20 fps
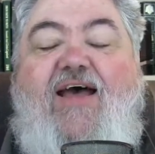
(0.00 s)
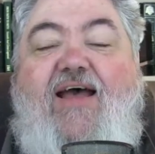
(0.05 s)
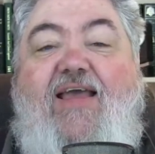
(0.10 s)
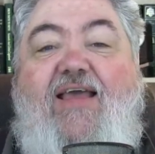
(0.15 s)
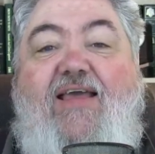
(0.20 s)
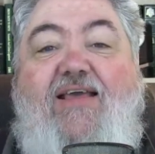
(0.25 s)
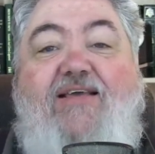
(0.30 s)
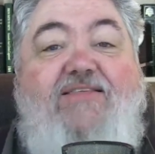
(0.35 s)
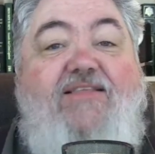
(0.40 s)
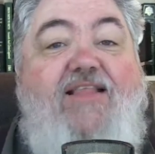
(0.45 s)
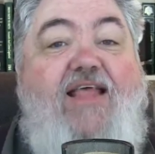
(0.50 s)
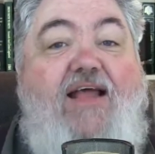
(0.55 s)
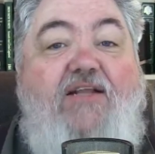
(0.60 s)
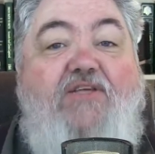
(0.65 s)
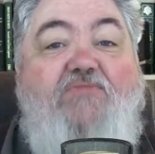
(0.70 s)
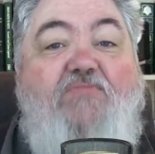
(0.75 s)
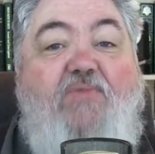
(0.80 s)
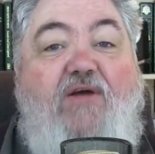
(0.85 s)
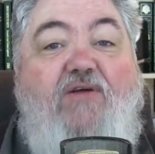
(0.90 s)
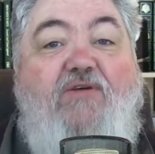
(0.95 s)
his
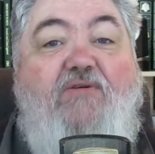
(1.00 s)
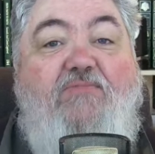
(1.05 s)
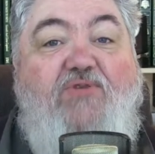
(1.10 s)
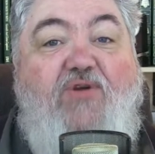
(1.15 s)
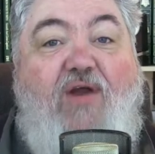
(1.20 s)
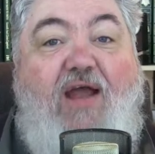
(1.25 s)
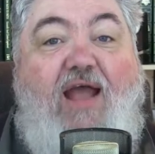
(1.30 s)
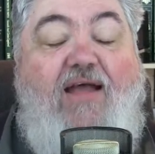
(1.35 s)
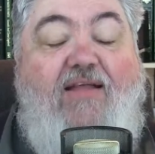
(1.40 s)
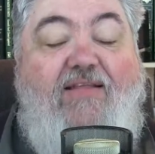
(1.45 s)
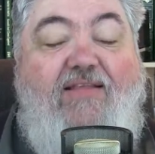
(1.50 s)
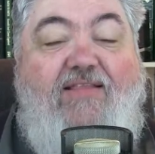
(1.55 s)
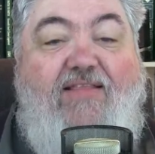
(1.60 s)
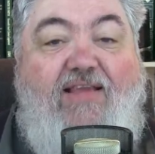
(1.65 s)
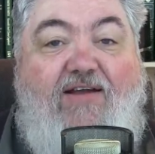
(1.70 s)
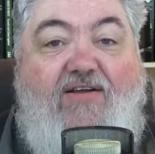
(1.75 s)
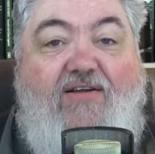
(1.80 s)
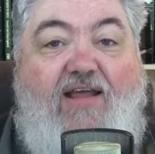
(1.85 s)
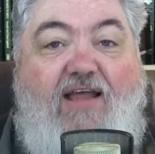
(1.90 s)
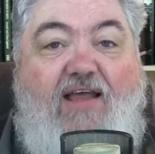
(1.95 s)
latest programs are out
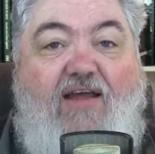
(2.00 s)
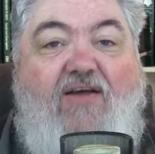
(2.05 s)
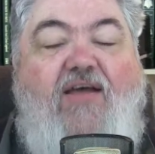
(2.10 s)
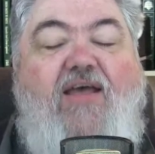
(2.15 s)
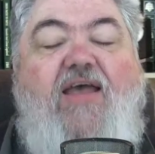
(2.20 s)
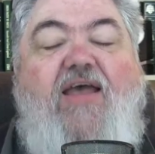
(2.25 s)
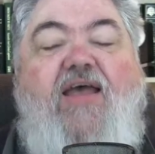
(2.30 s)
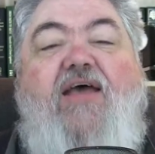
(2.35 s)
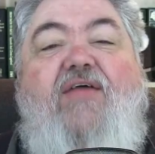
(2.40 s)
there now.